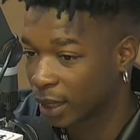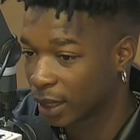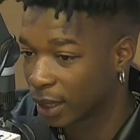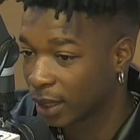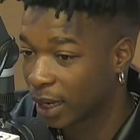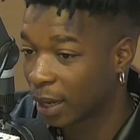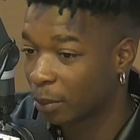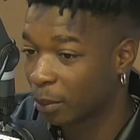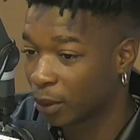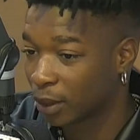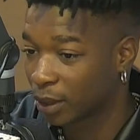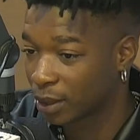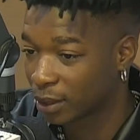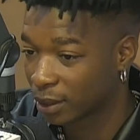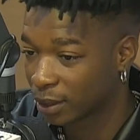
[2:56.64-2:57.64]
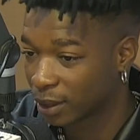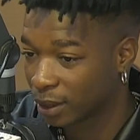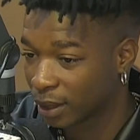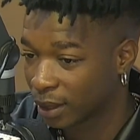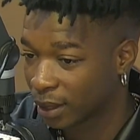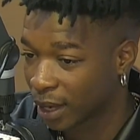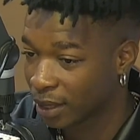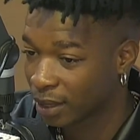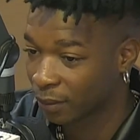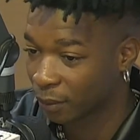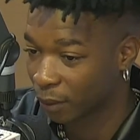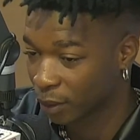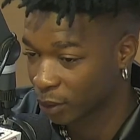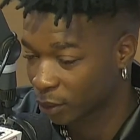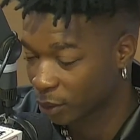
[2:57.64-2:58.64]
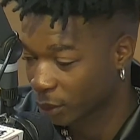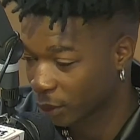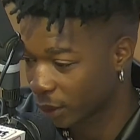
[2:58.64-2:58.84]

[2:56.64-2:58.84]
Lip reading: That month. That's a funny story.